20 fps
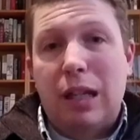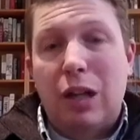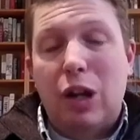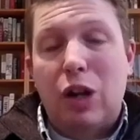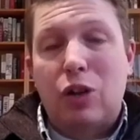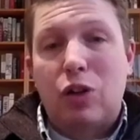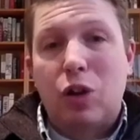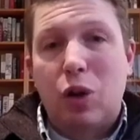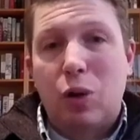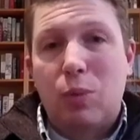in
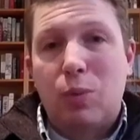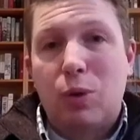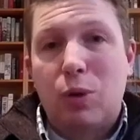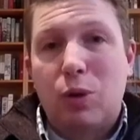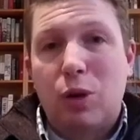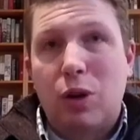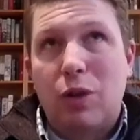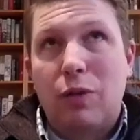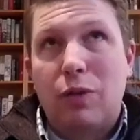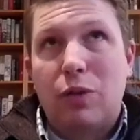
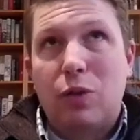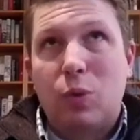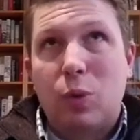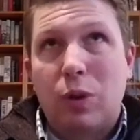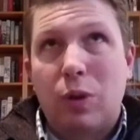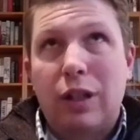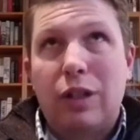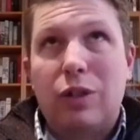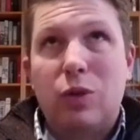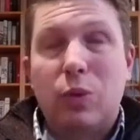October of
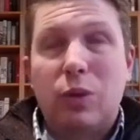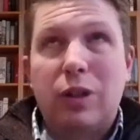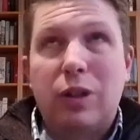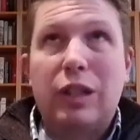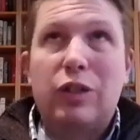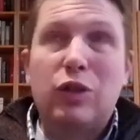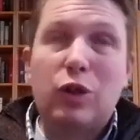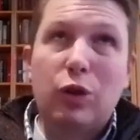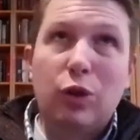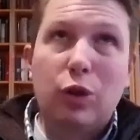
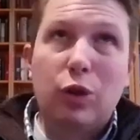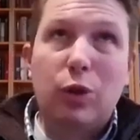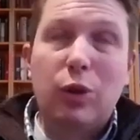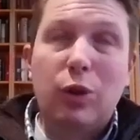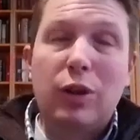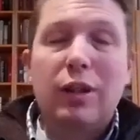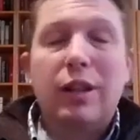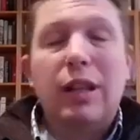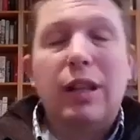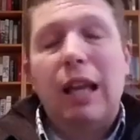
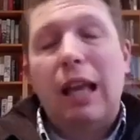2022.